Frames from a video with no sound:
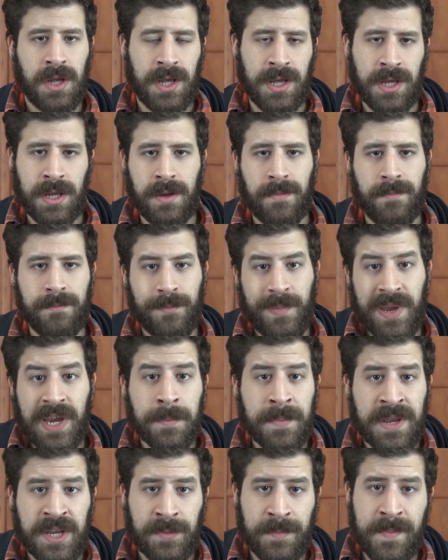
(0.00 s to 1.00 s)
um,
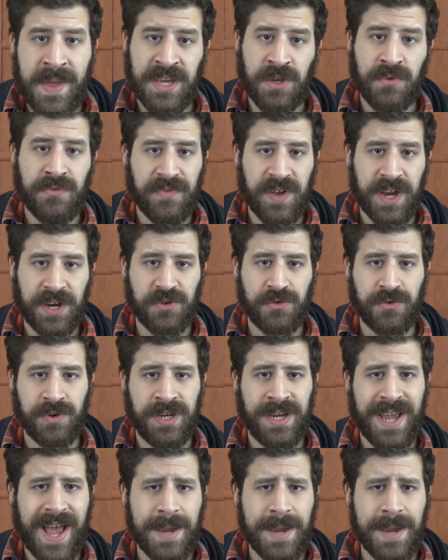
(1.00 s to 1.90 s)
pigment manufacturing.